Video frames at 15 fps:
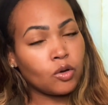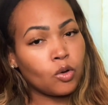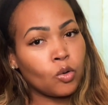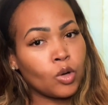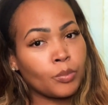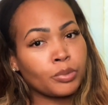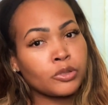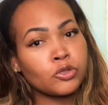
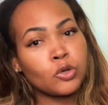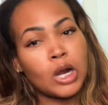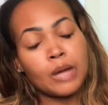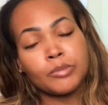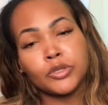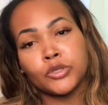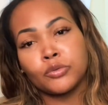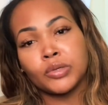on
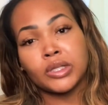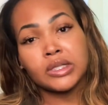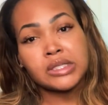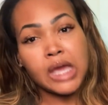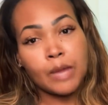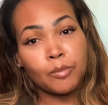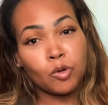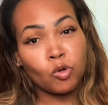prescribing you any
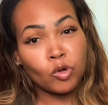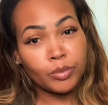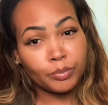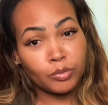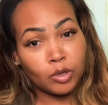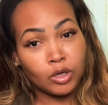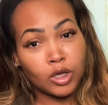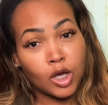type of
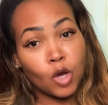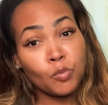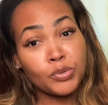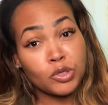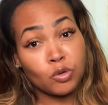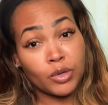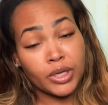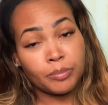
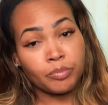opioid.